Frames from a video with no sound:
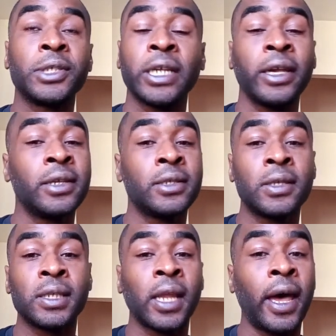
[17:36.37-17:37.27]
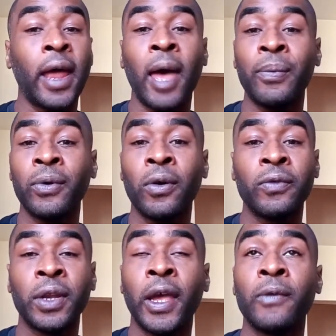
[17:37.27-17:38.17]
Change does not happen
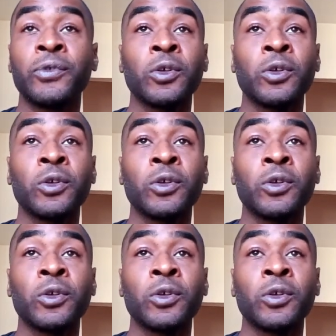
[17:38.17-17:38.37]
overnight.